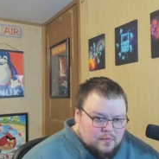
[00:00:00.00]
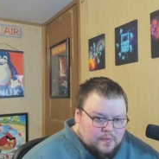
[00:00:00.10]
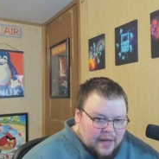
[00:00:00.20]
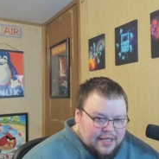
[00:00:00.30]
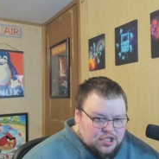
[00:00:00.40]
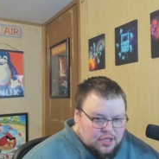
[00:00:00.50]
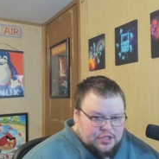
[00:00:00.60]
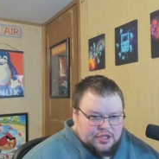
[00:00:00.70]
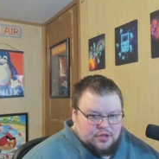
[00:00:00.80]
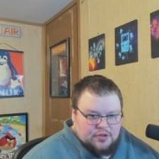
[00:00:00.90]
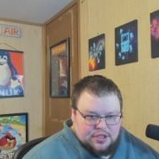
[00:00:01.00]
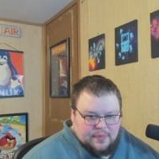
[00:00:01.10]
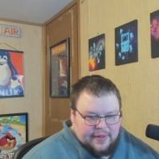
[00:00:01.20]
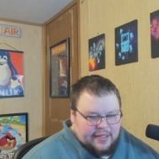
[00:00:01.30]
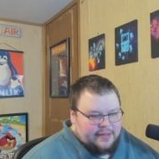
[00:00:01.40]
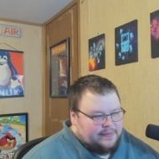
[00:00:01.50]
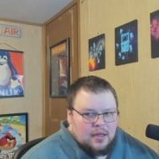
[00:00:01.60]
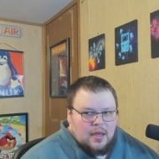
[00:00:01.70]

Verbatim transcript: by judging you just a bit